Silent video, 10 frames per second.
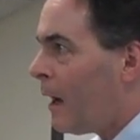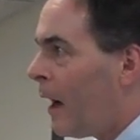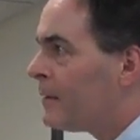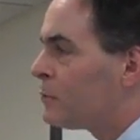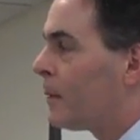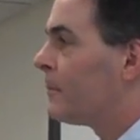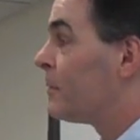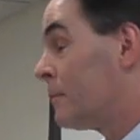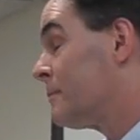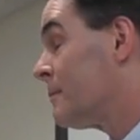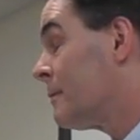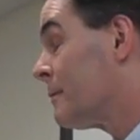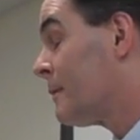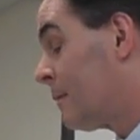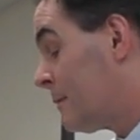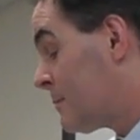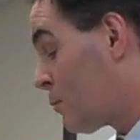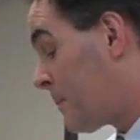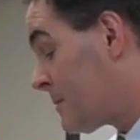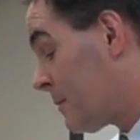undisrupted, or
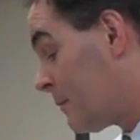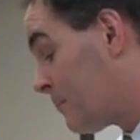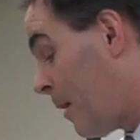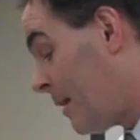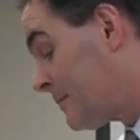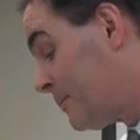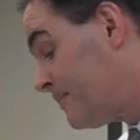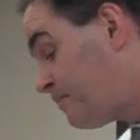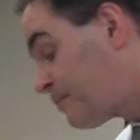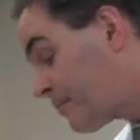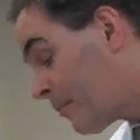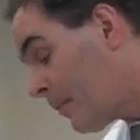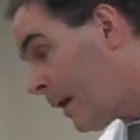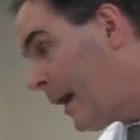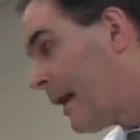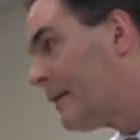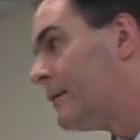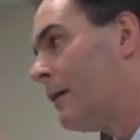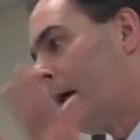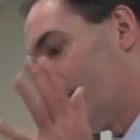disrupts as little as possible, and